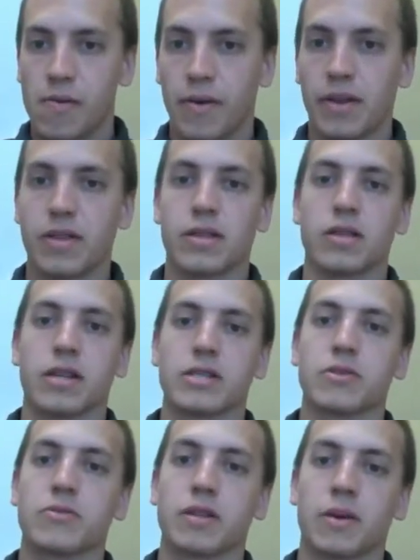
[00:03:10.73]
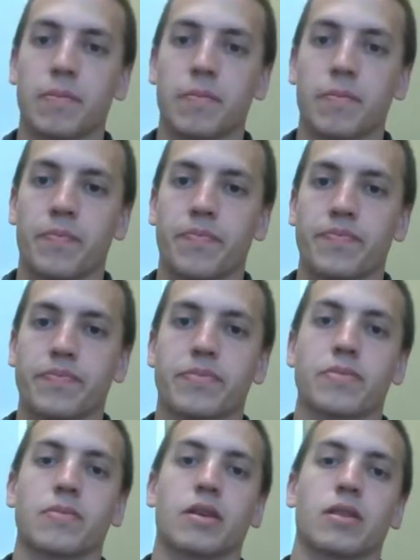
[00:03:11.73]
And then the lights go dim,
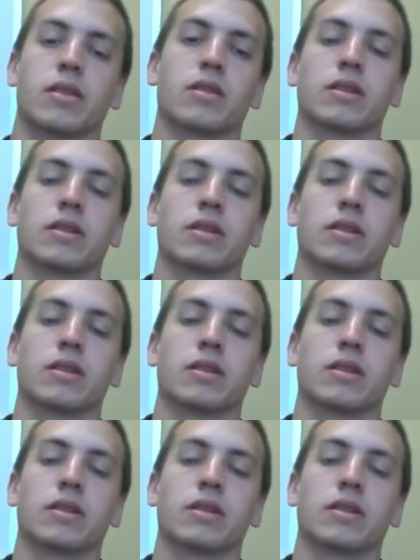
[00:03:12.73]
and then the